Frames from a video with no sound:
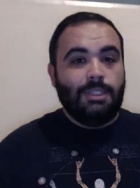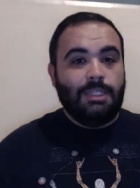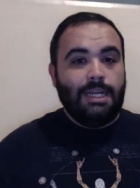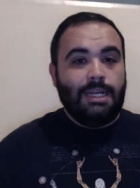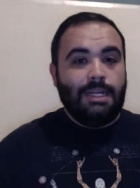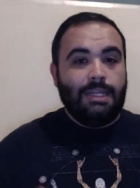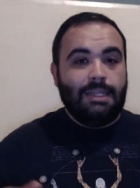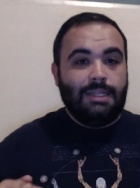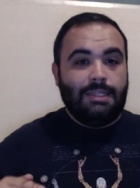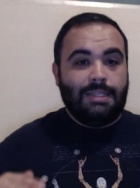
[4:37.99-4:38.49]

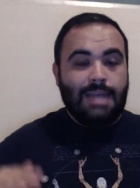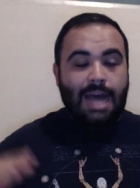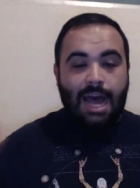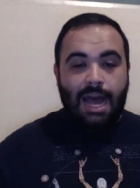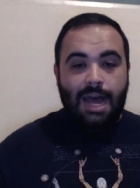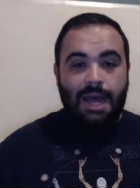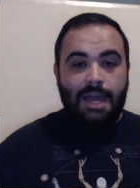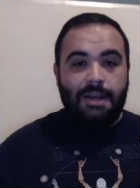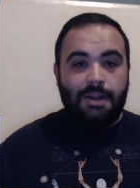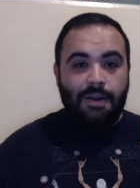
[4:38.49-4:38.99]
uh, the
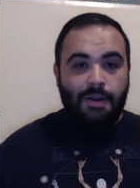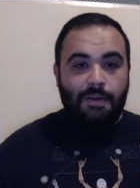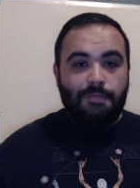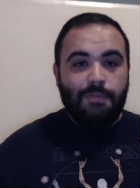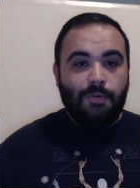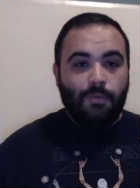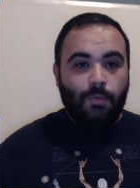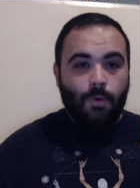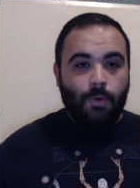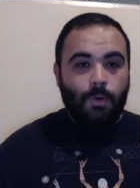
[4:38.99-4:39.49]
tide of
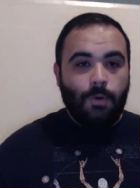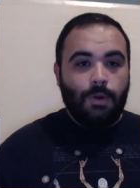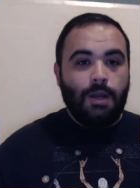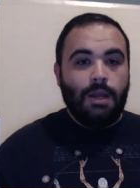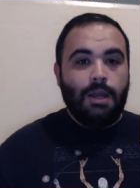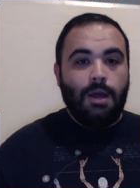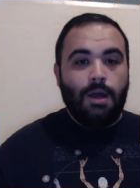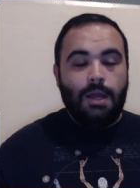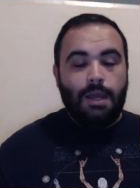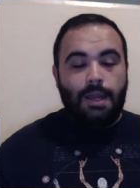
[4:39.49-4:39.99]
the war
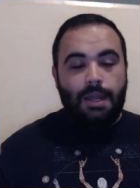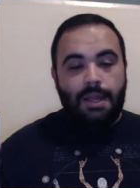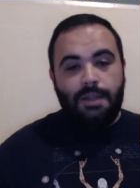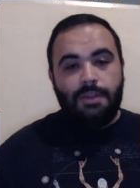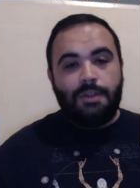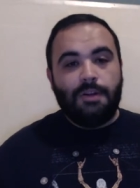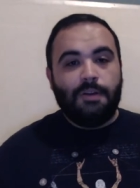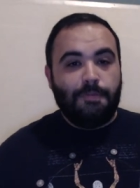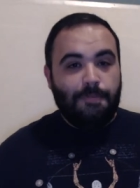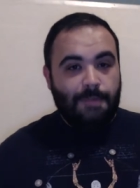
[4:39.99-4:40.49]

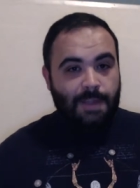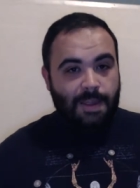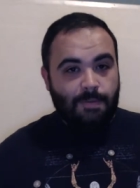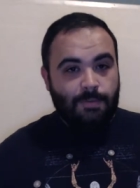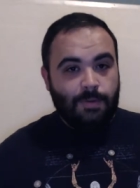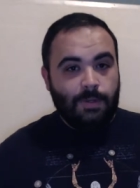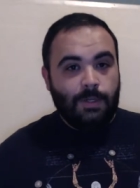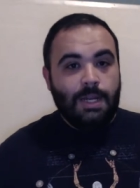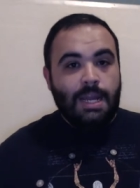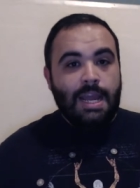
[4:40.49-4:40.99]
in their
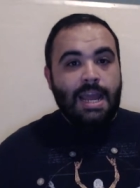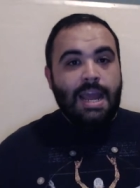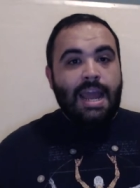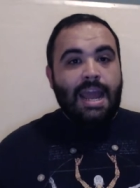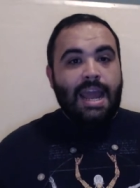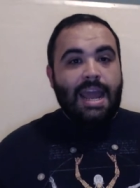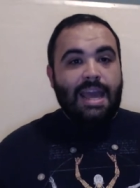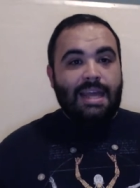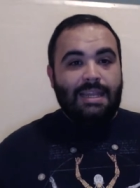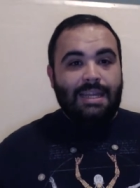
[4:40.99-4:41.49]
favor,
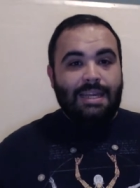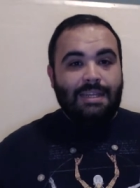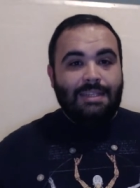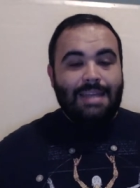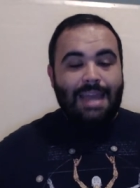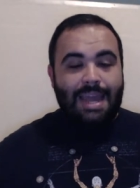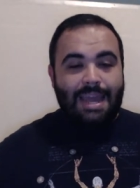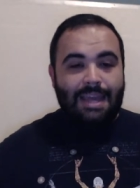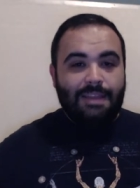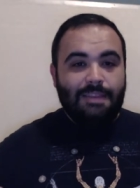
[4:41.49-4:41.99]
and they
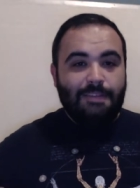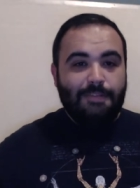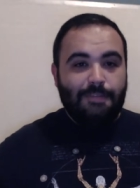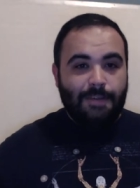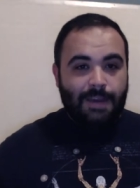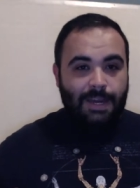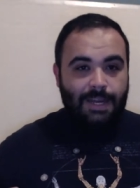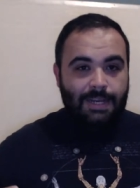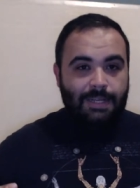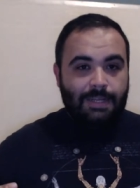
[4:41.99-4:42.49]
take the
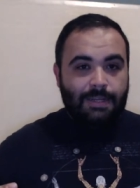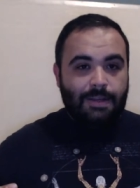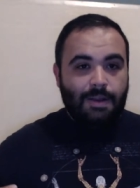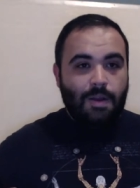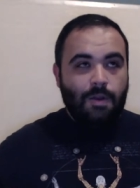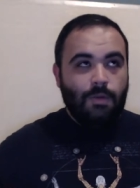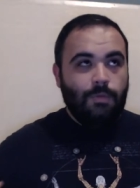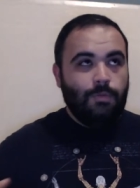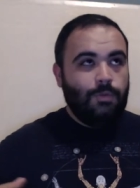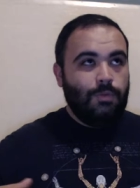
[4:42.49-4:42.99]
fight
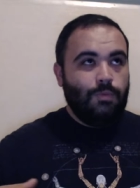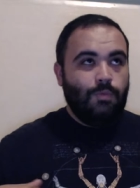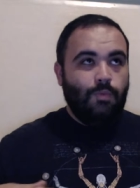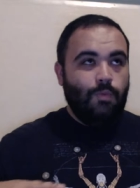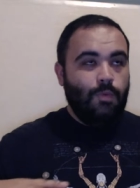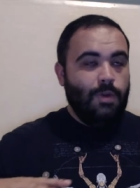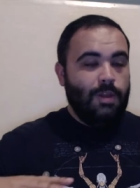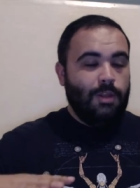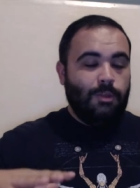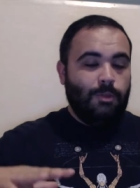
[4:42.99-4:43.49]

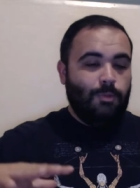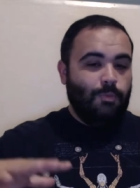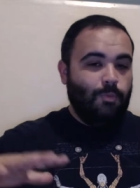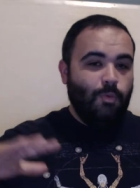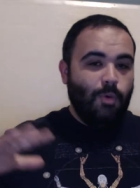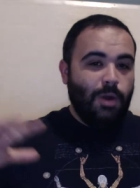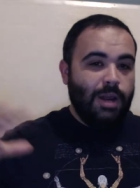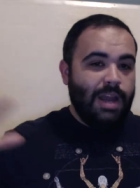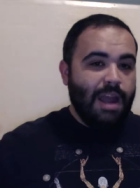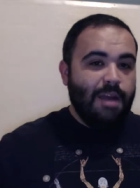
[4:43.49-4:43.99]
with
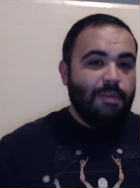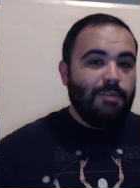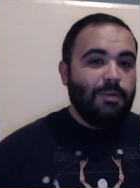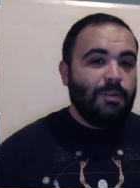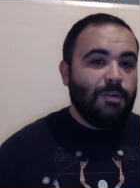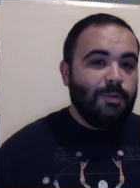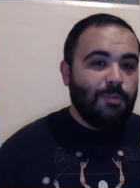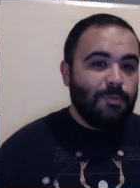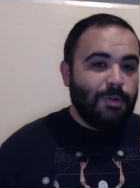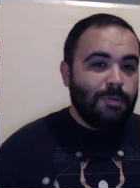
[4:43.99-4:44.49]

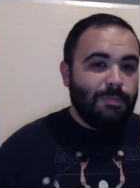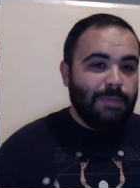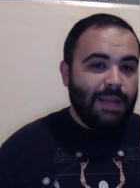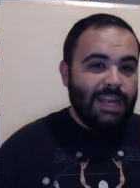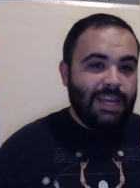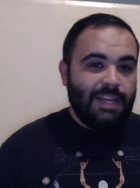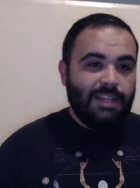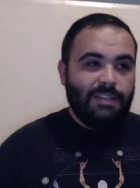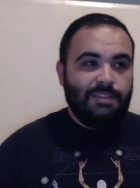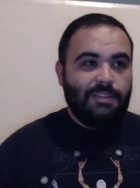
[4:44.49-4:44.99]
whatever
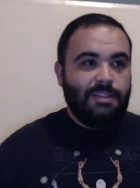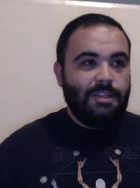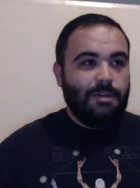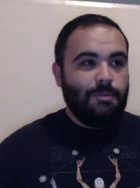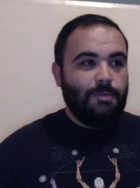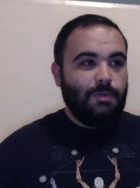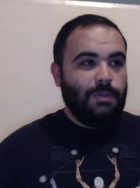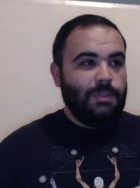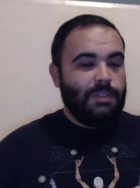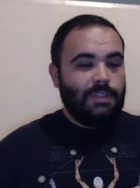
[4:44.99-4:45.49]
remains. There
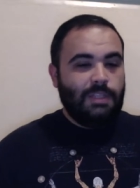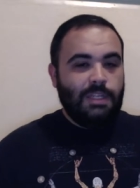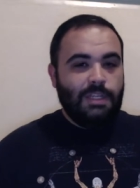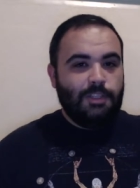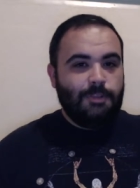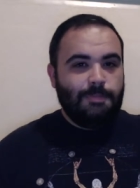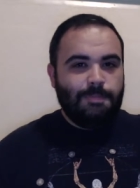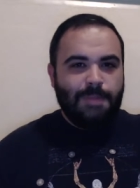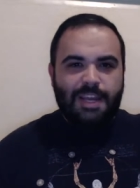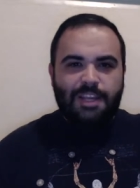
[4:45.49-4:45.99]
was the
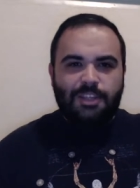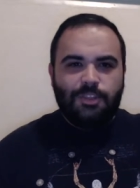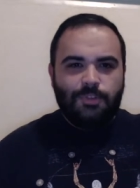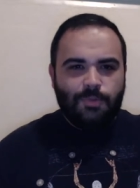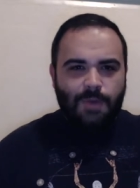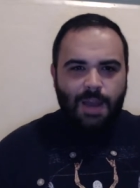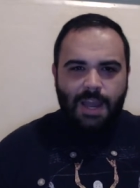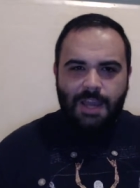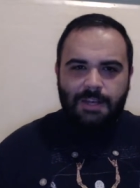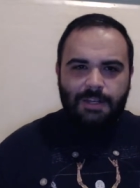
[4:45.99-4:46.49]
Space
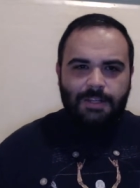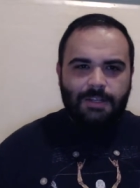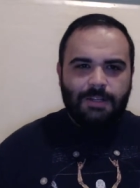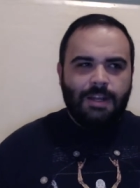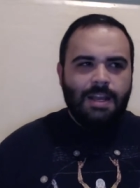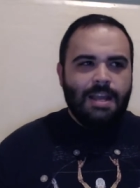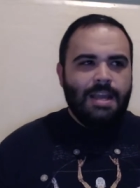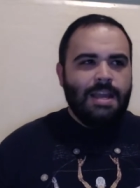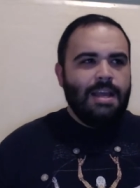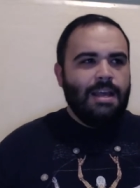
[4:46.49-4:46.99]
Rider,
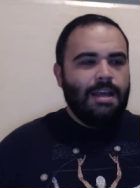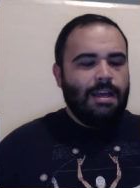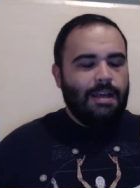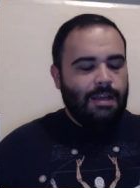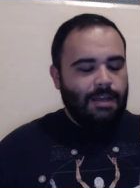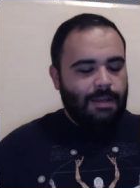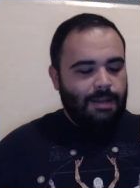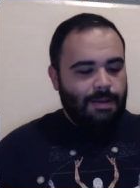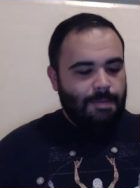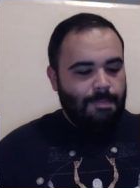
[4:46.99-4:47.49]

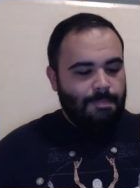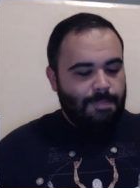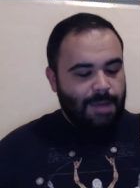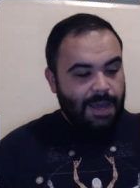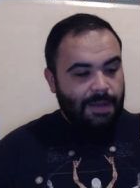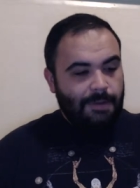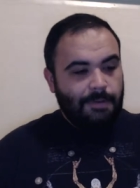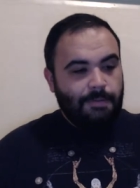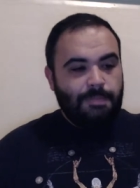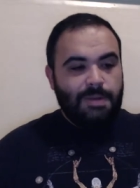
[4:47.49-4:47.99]
uh,
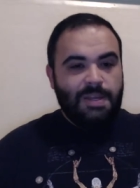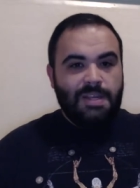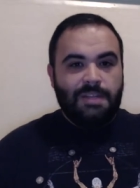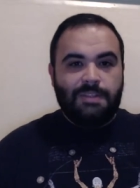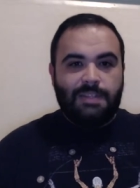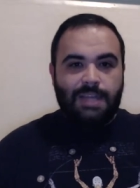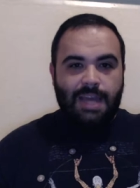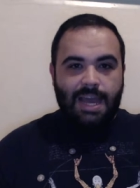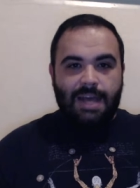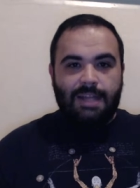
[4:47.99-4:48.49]
Battle
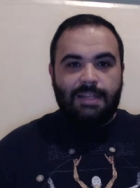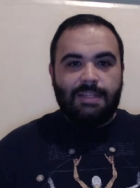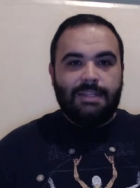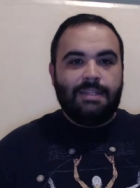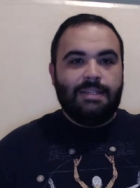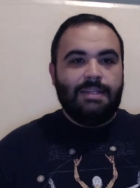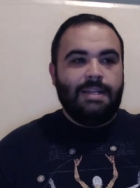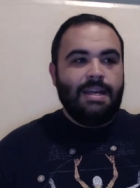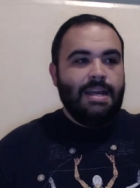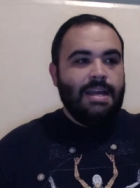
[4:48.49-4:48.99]
Beast,
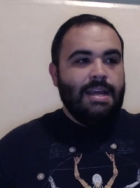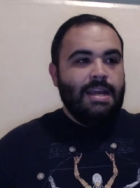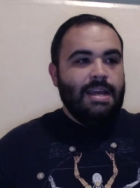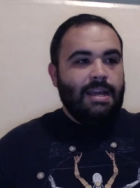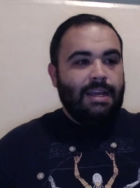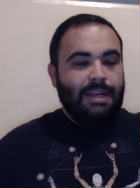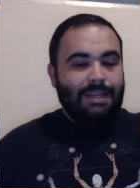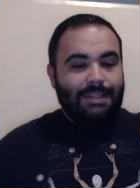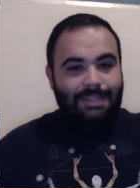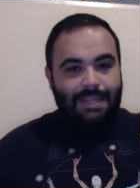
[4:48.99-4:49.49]
Alan,
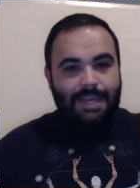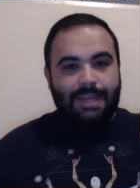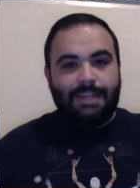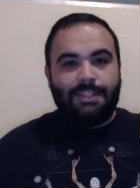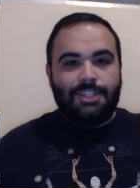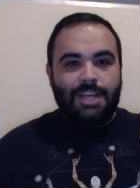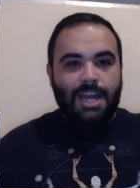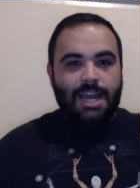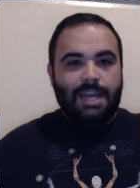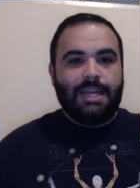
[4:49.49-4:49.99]
uh, Tech
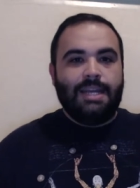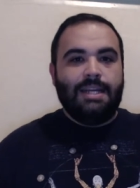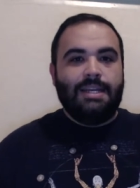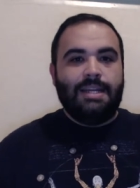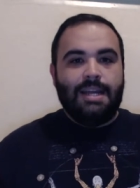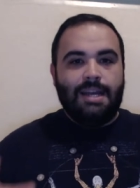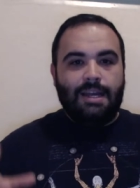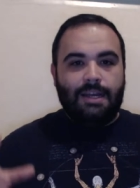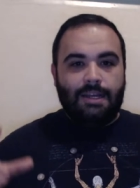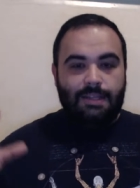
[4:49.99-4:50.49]
Jacket,
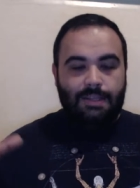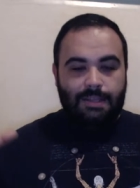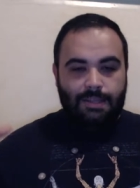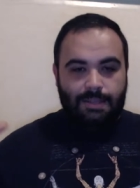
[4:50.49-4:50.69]
uh,